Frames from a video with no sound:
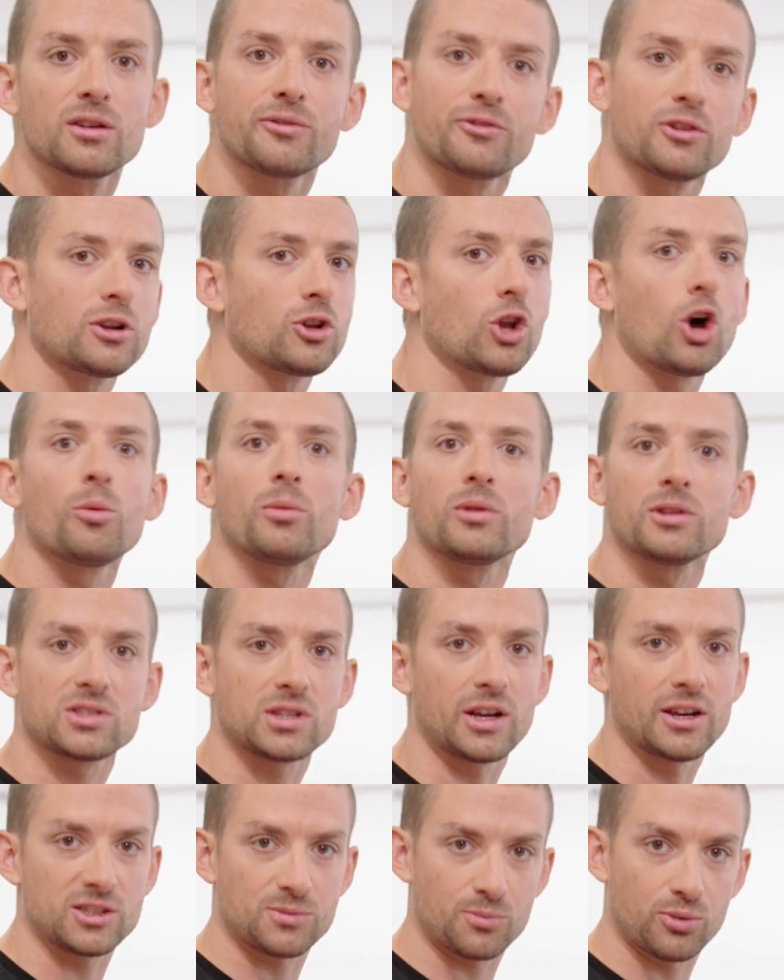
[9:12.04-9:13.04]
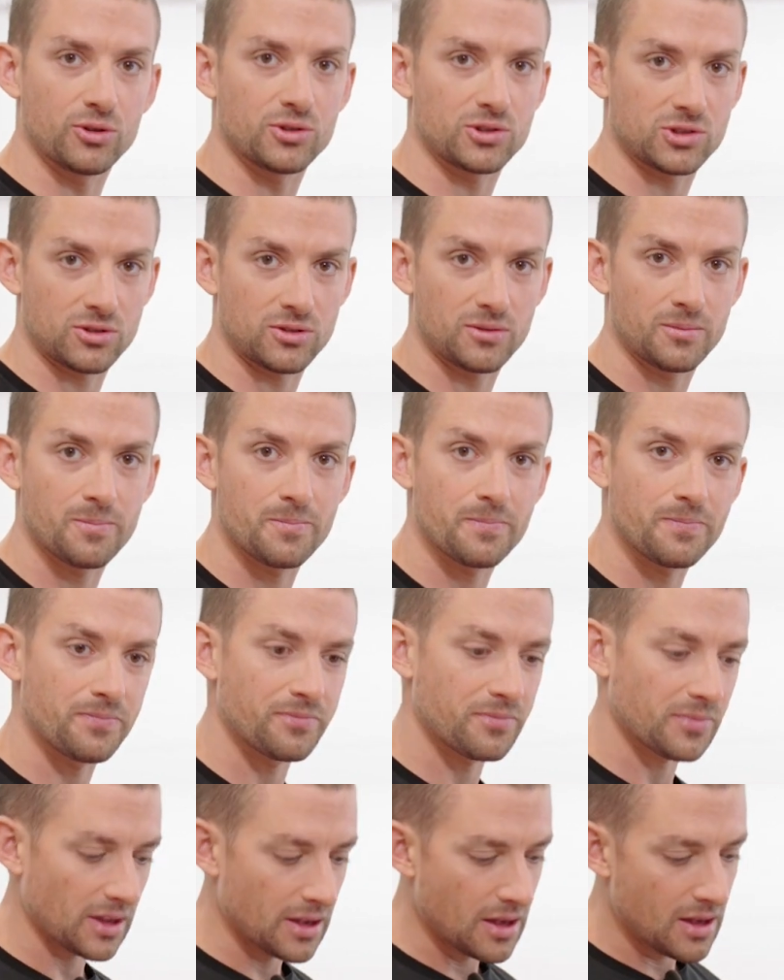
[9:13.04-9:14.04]
if you're a normal sized person.
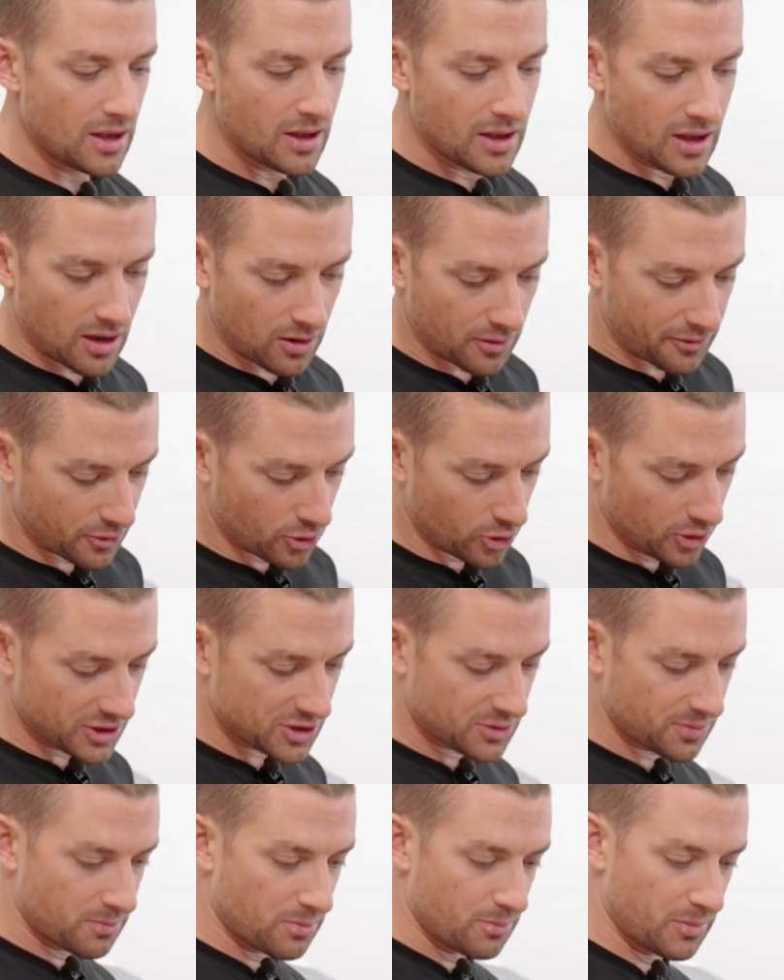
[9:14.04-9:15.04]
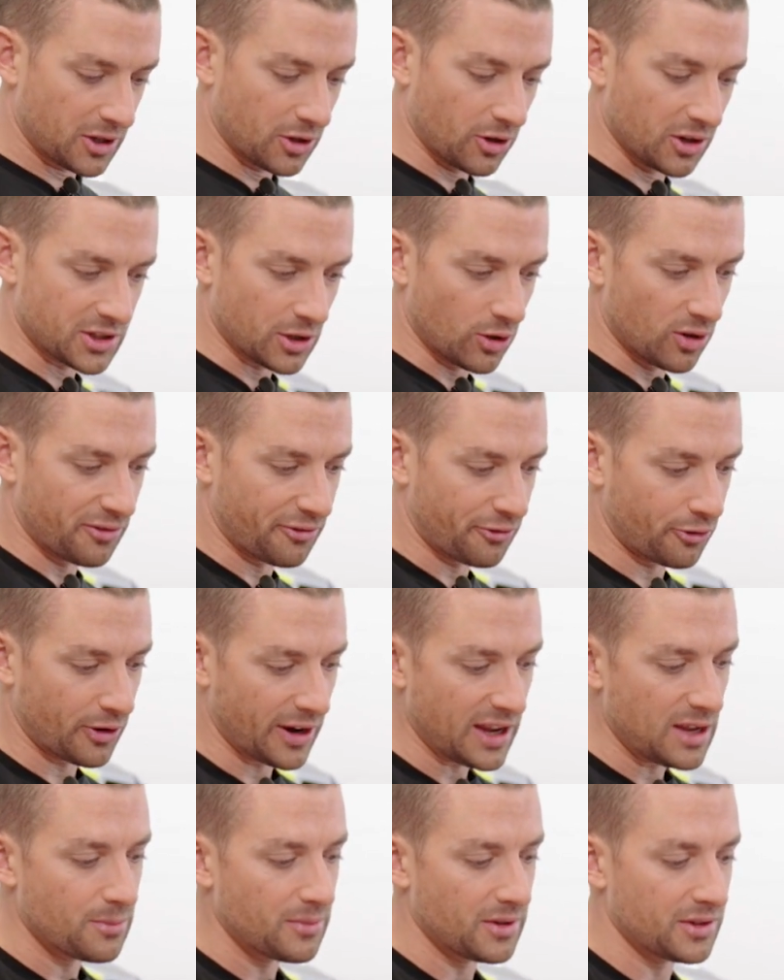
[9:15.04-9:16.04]
Of course, because our
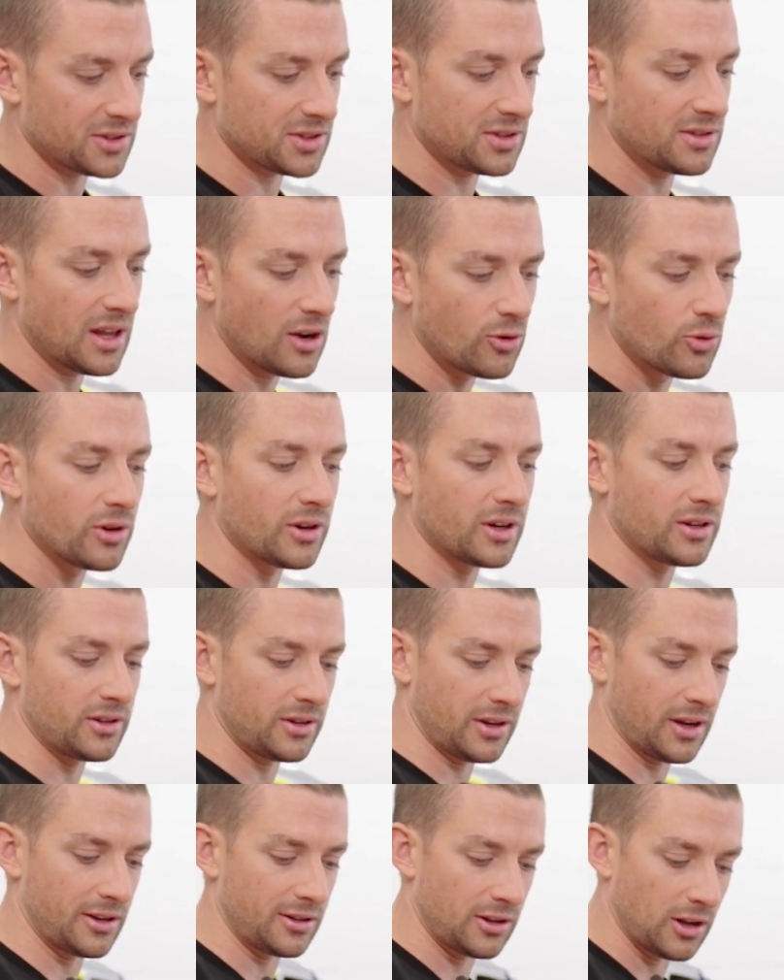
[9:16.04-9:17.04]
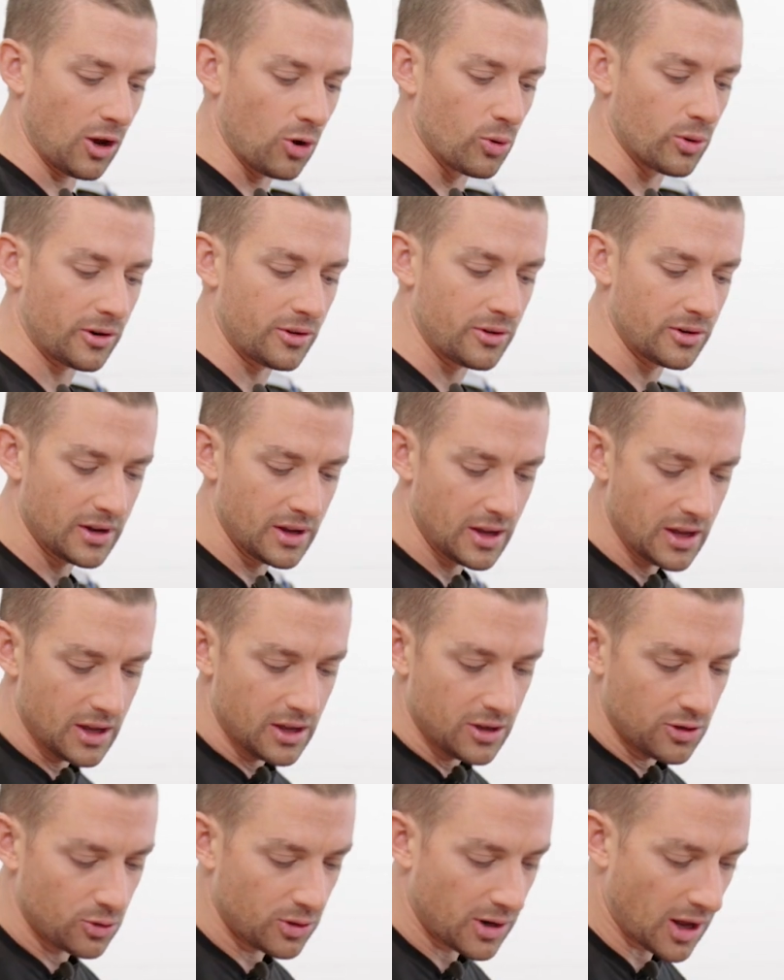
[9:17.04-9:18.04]
frame is narrower and lower,
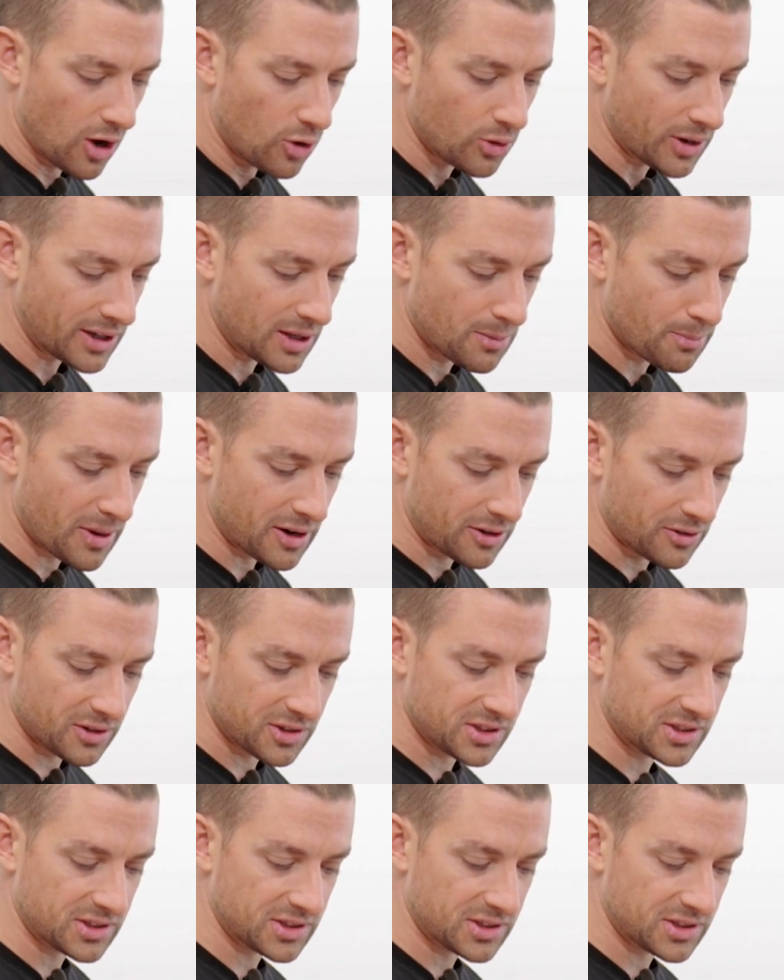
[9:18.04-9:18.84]
you now get a better